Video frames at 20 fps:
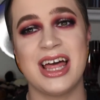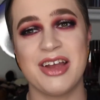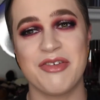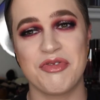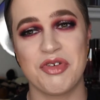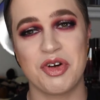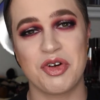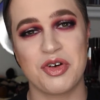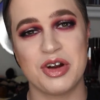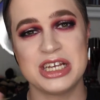light
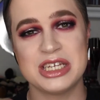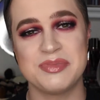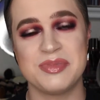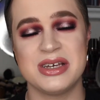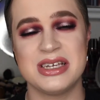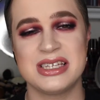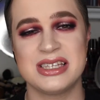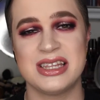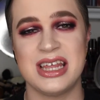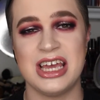for
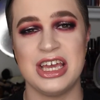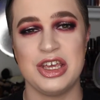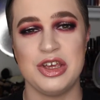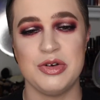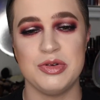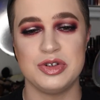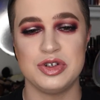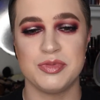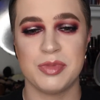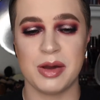Christmas. Thank
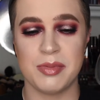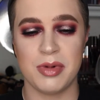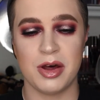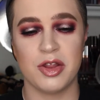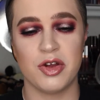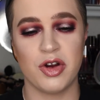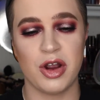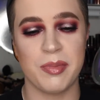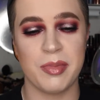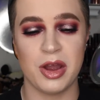you to my
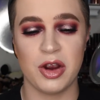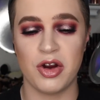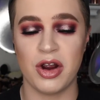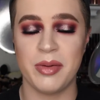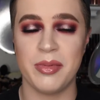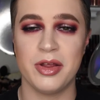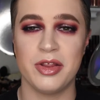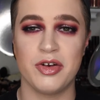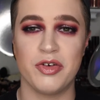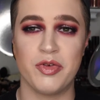mother and my
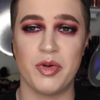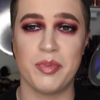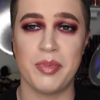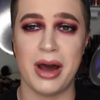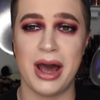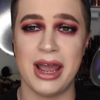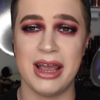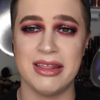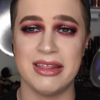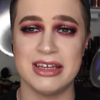grandmother for
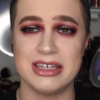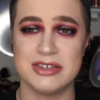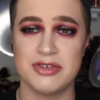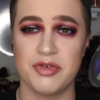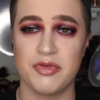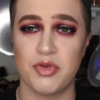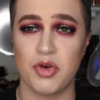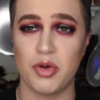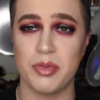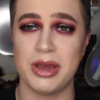buying this
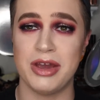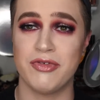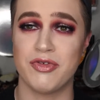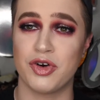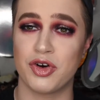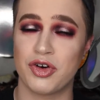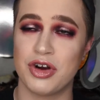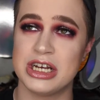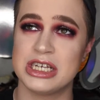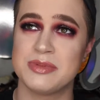for me
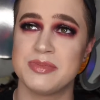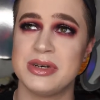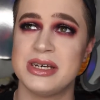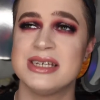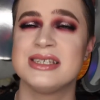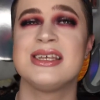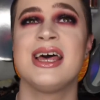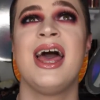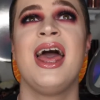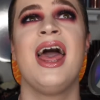for
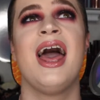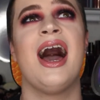Christmas.